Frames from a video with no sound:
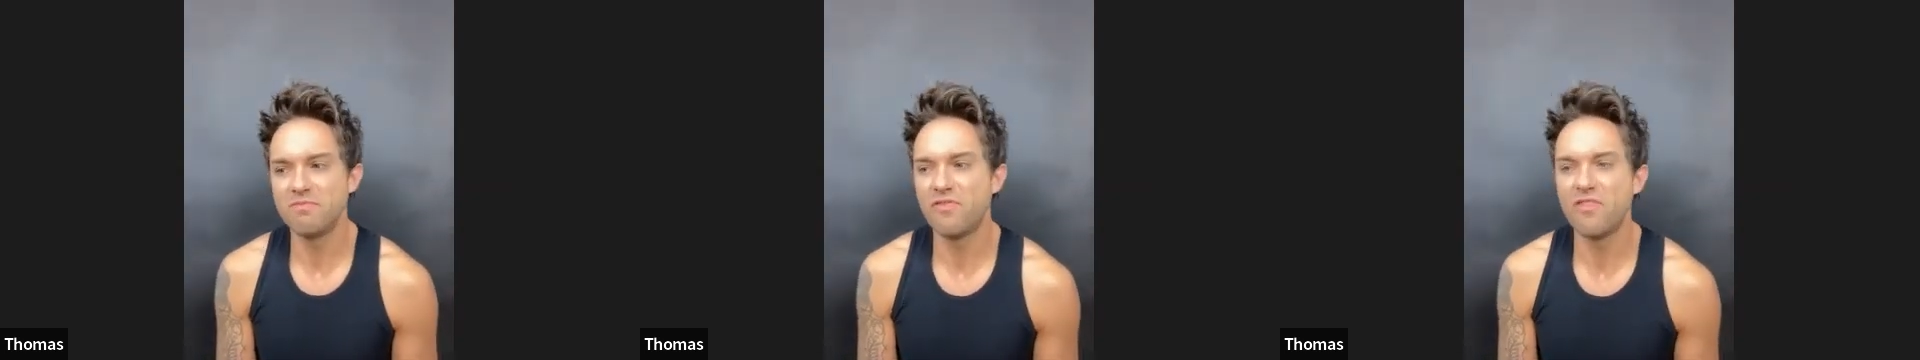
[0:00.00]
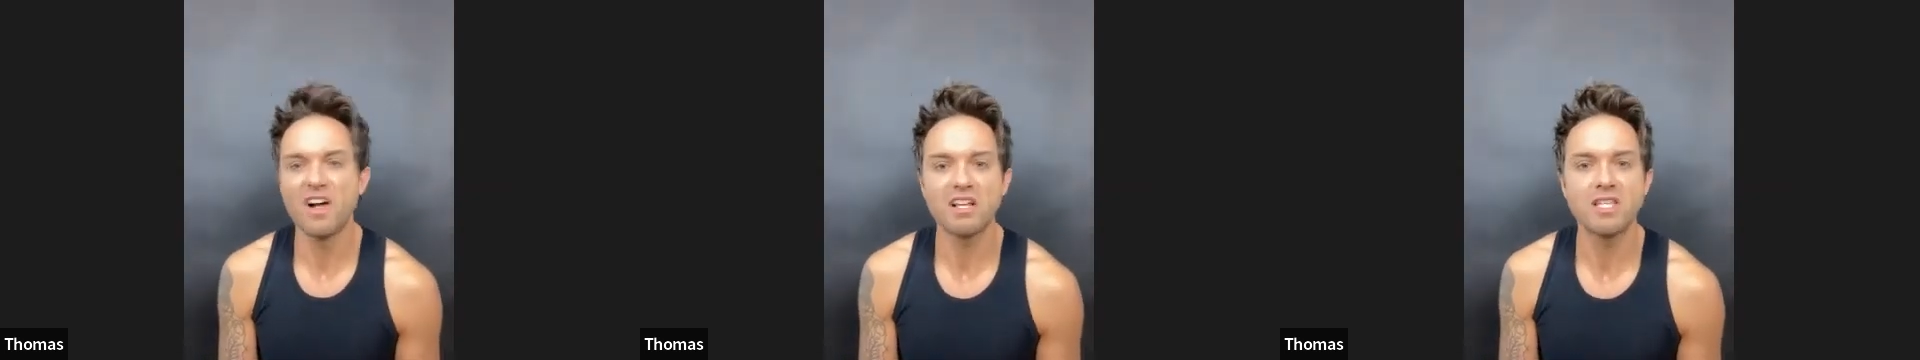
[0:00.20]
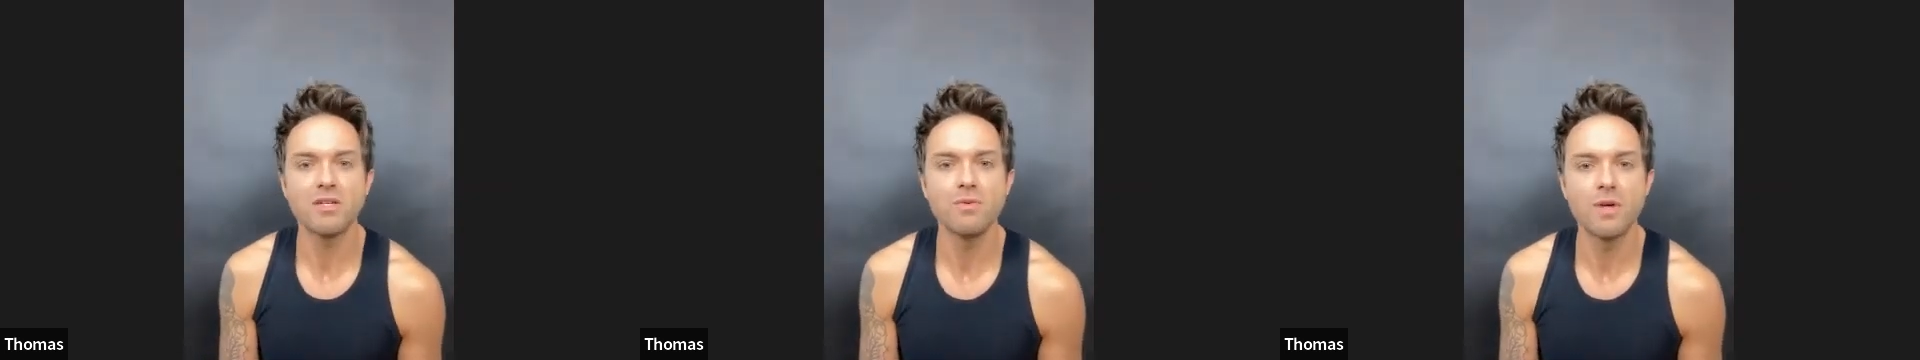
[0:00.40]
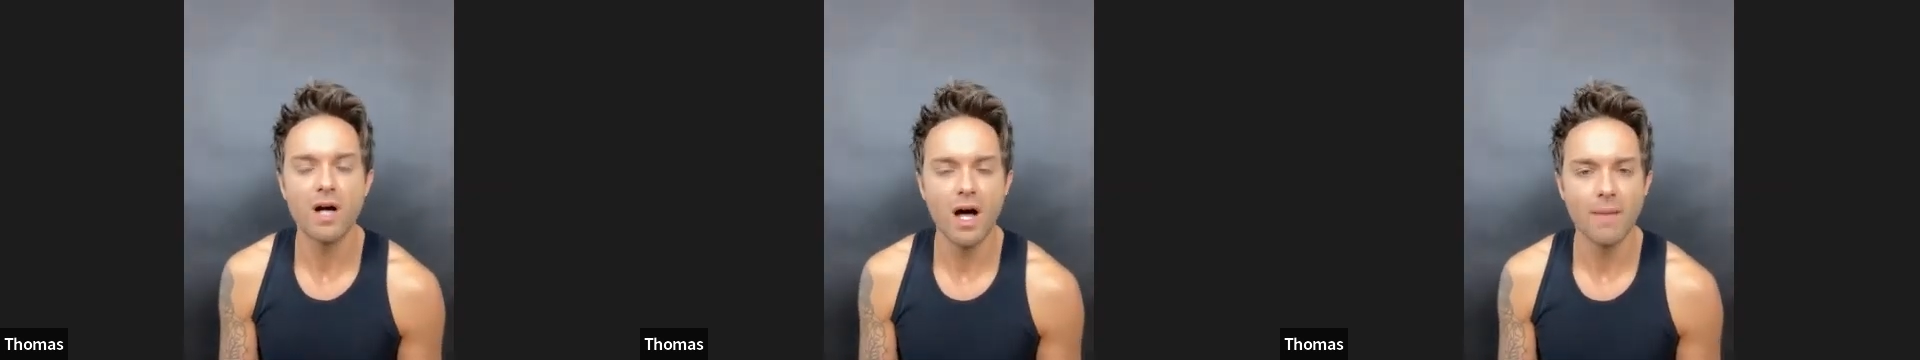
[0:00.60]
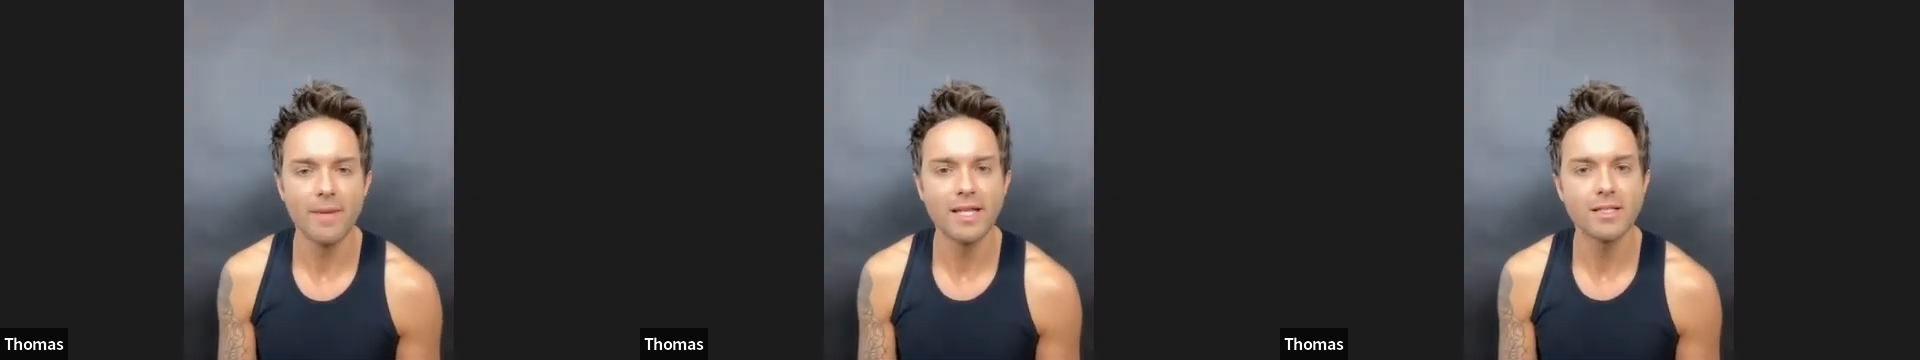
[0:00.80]
fuck you
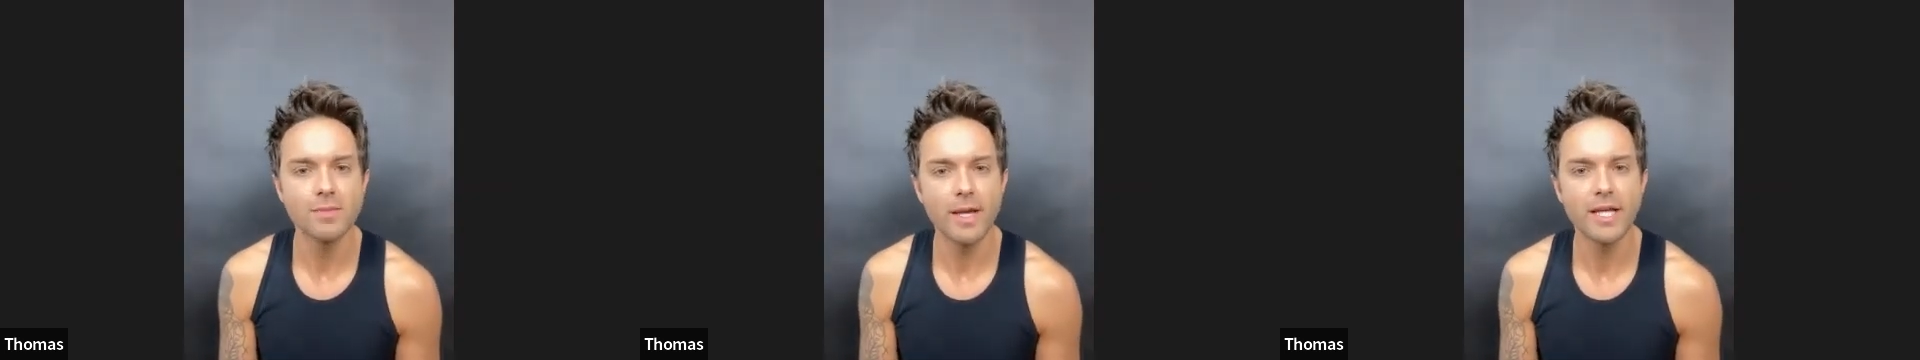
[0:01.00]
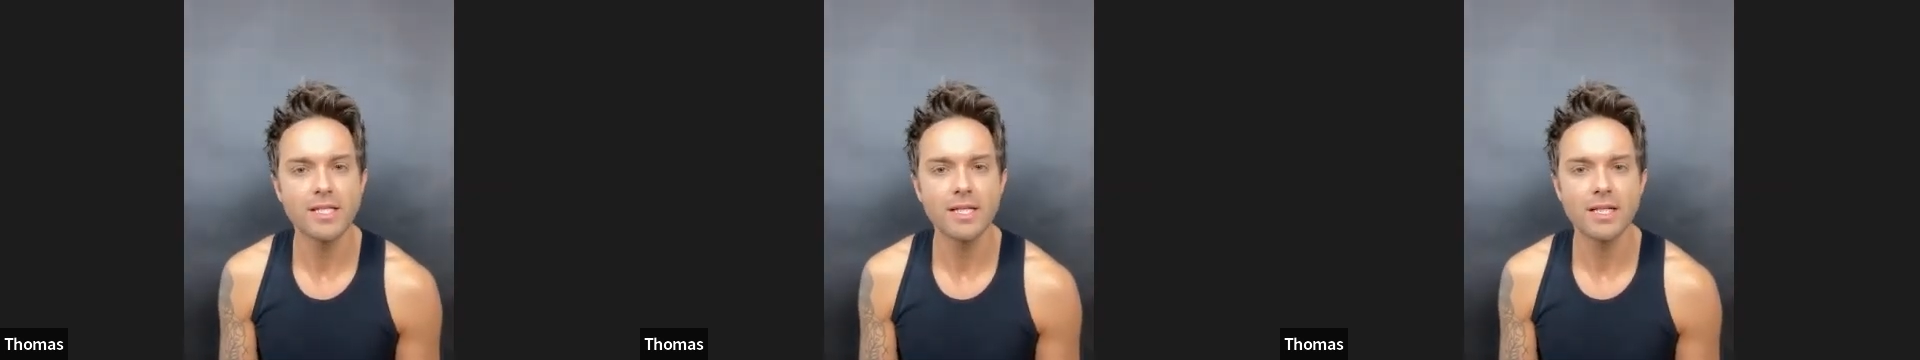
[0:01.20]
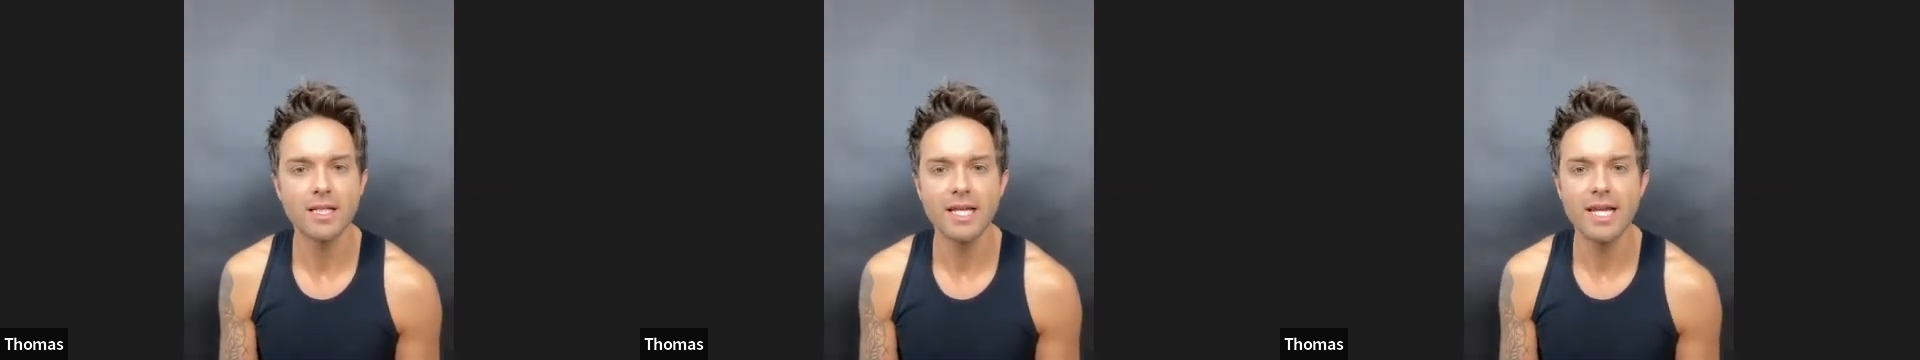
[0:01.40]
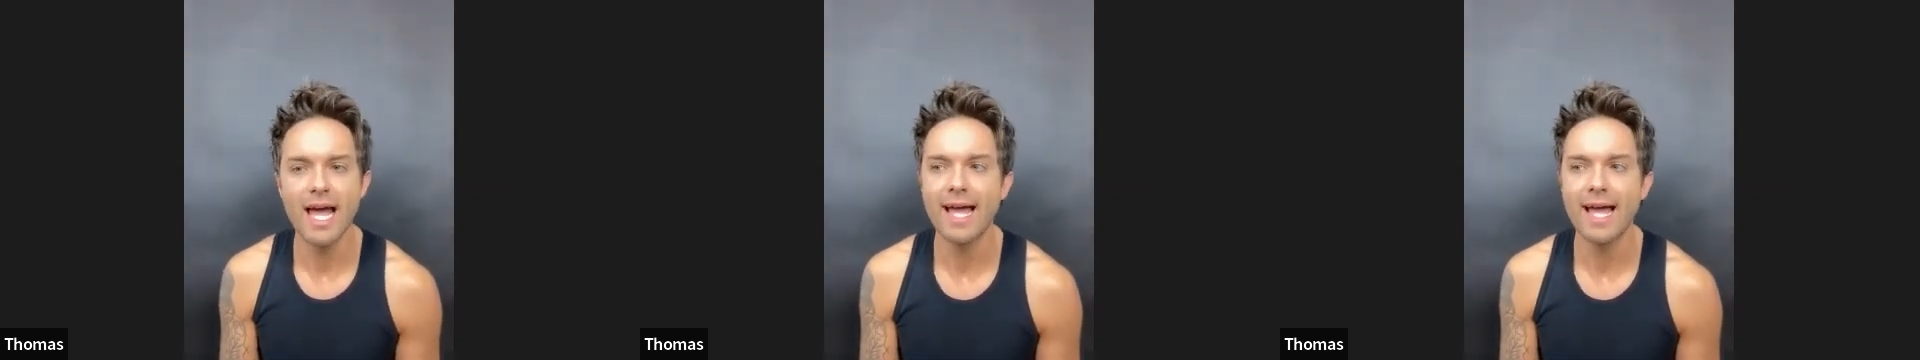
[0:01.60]
comments, basically.